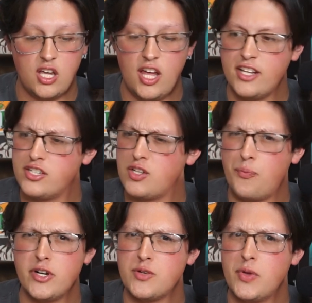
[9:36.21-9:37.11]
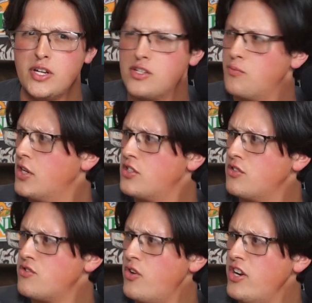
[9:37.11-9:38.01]
and it's just a bunch of pictures
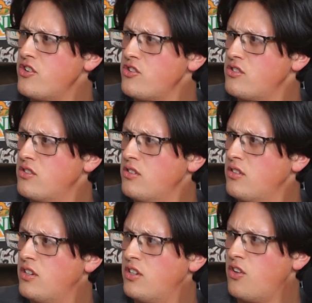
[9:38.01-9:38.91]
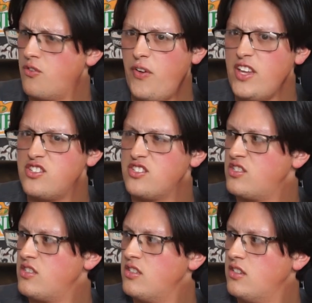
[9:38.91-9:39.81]
of strangers, their
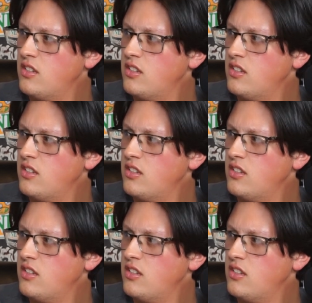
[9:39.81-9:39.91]
faces.